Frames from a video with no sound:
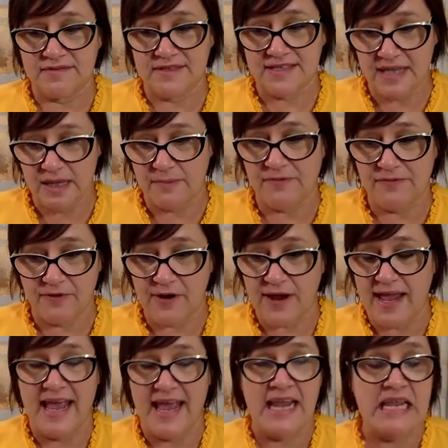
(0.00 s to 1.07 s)
tip for
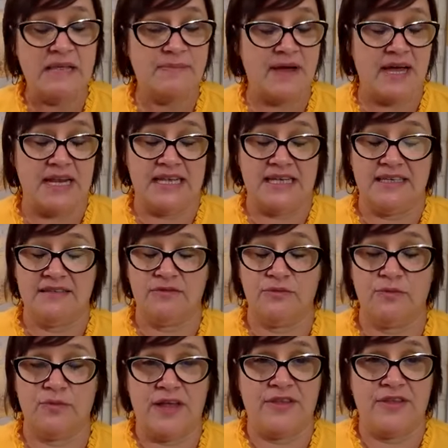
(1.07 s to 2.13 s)
anybody
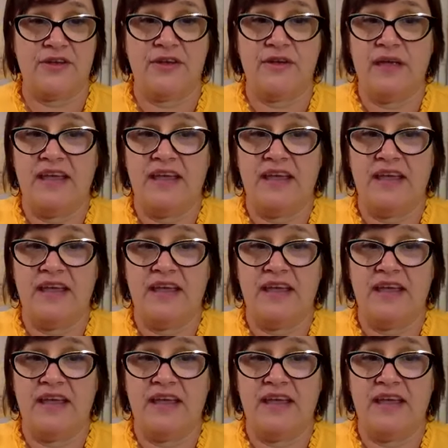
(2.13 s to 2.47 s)
whether mm.